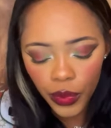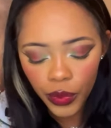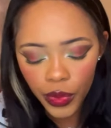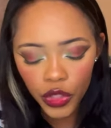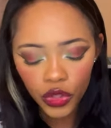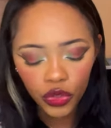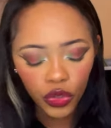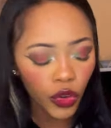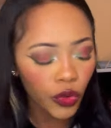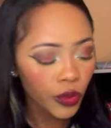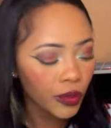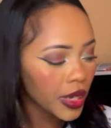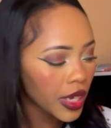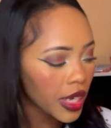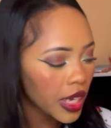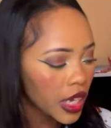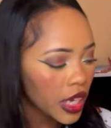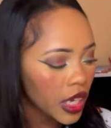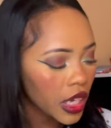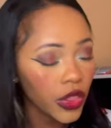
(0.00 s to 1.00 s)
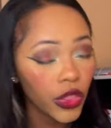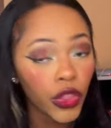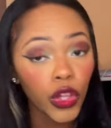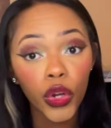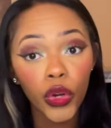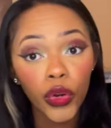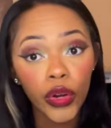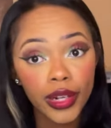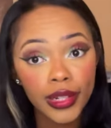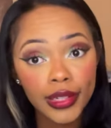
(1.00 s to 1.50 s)
What drove me the
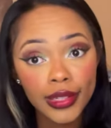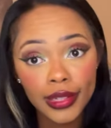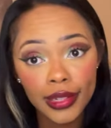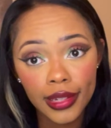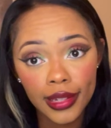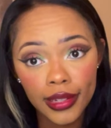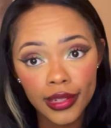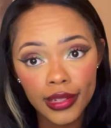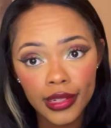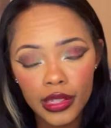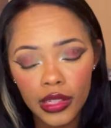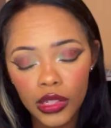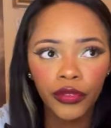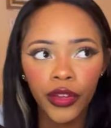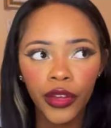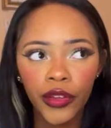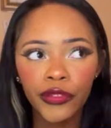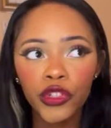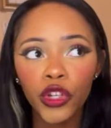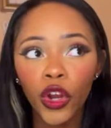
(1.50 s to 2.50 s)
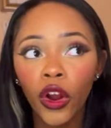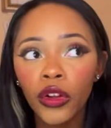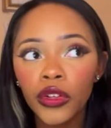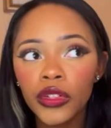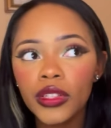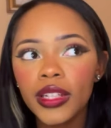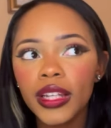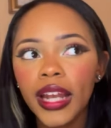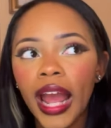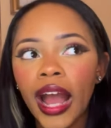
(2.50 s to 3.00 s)
craziest, if Charles
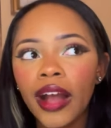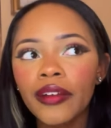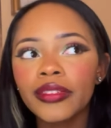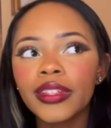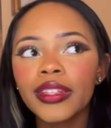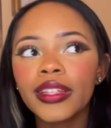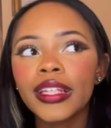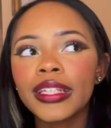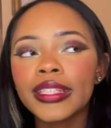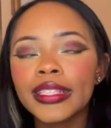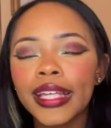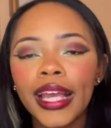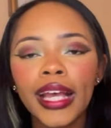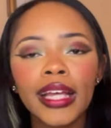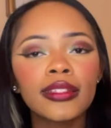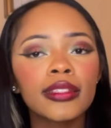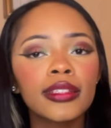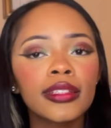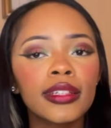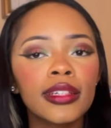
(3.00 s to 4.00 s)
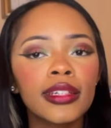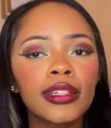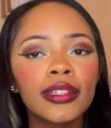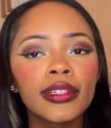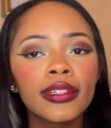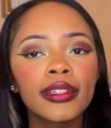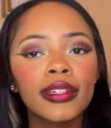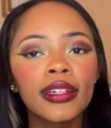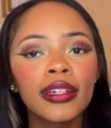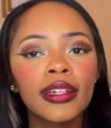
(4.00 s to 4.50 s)
did half the things Cassie did,
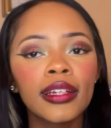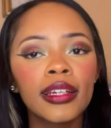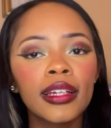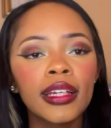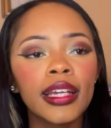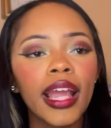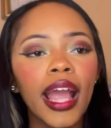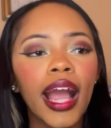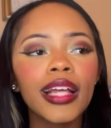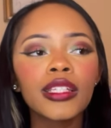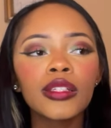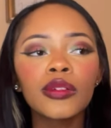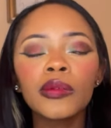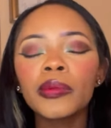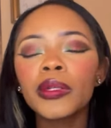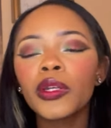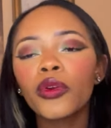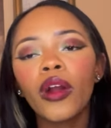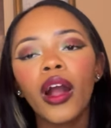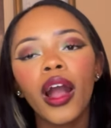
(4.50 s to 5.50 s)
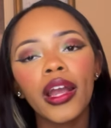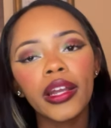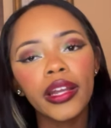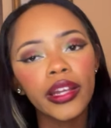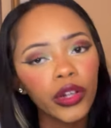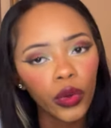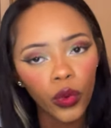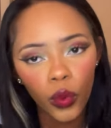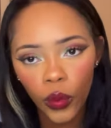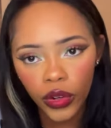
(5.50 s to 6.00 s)
Cassie would be crying in
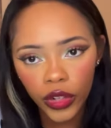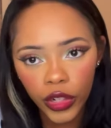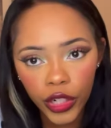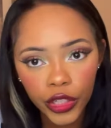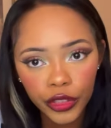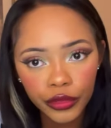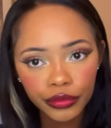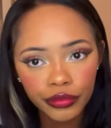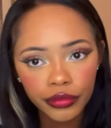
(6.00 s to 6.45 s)
a corner.